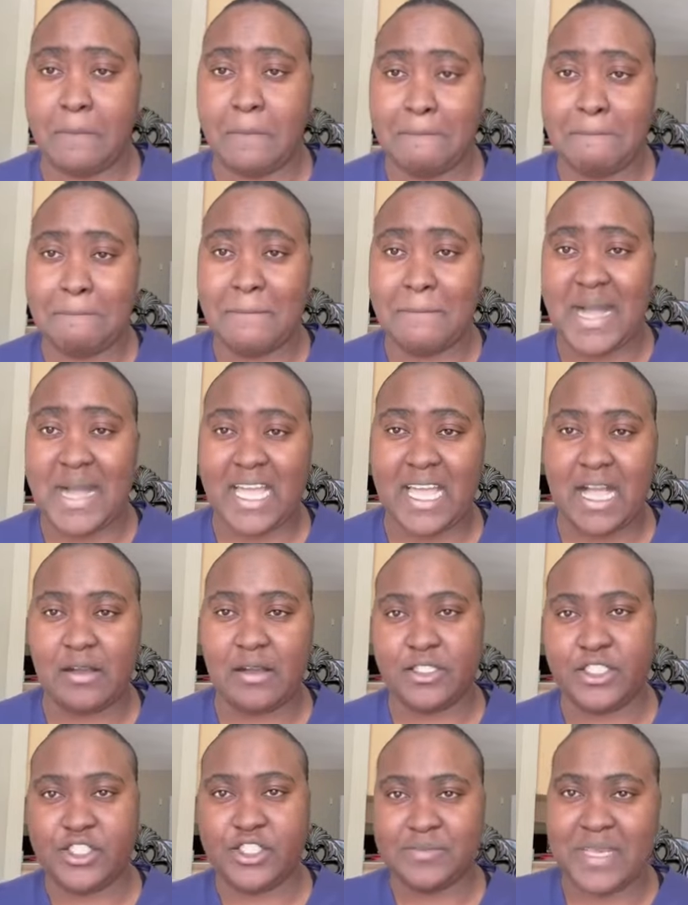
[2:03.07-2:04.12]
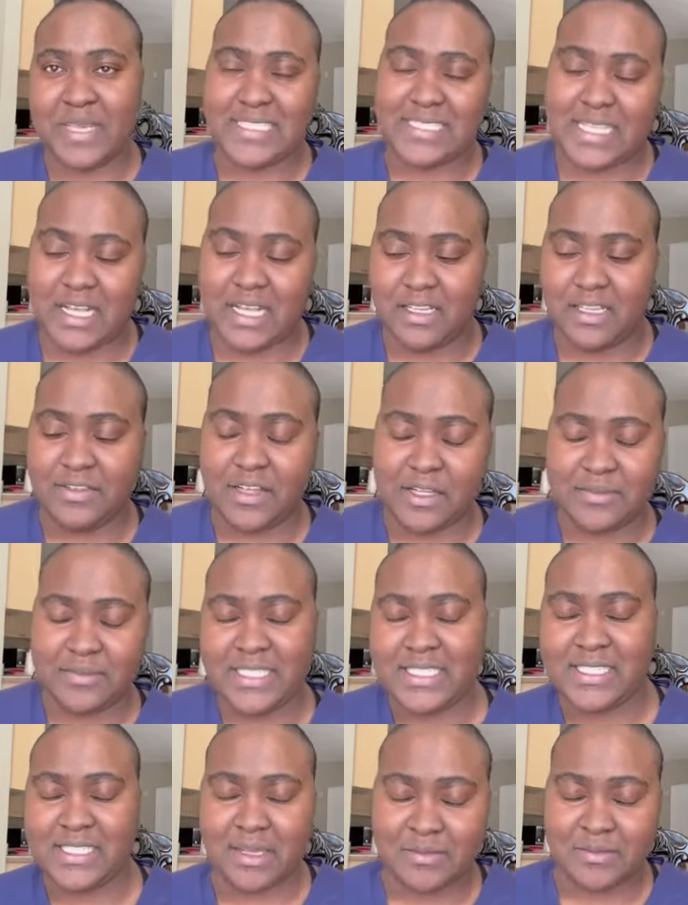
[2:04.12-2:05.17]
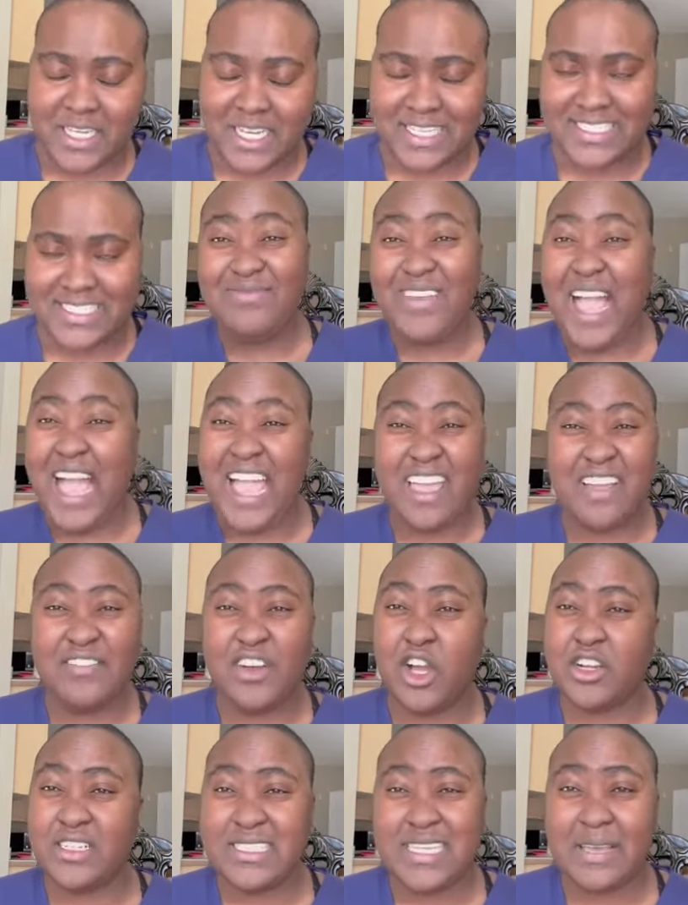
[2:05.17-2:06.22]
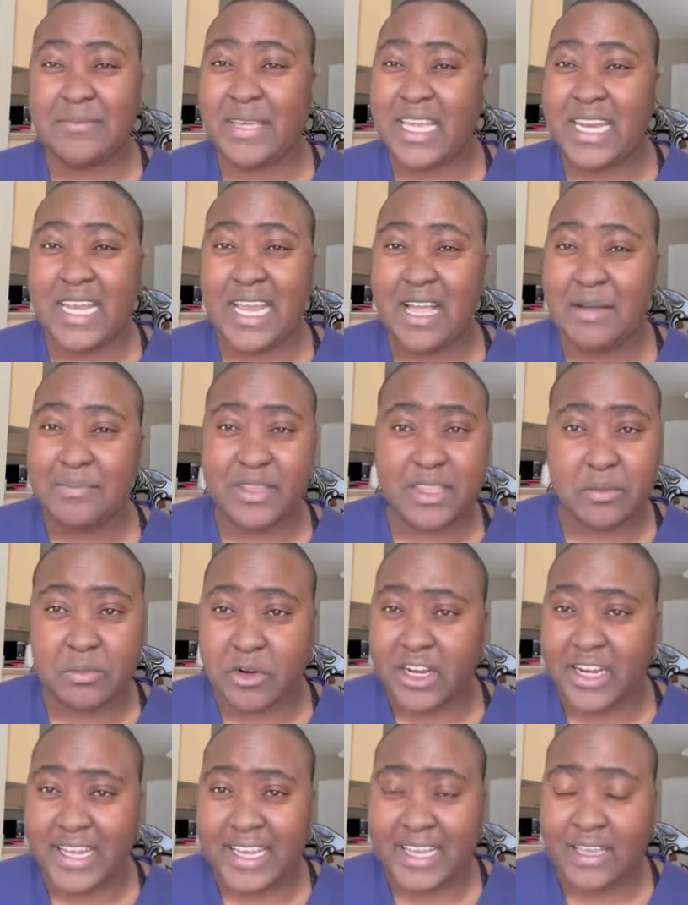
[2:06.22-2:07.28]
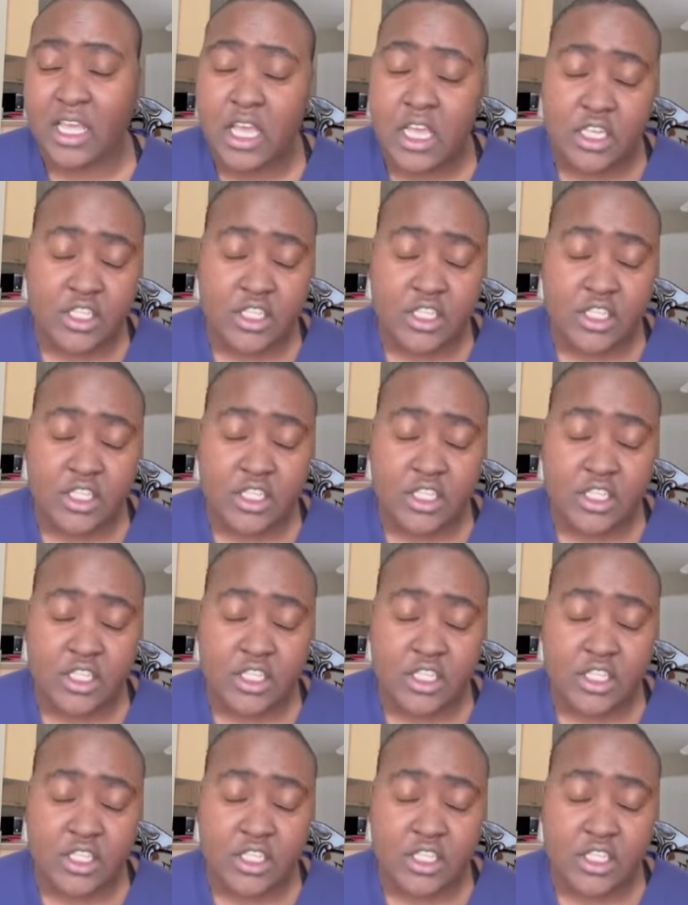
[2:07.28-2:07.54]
I'll use myself, I'll be the subject. I have a hard time getting up in the morning.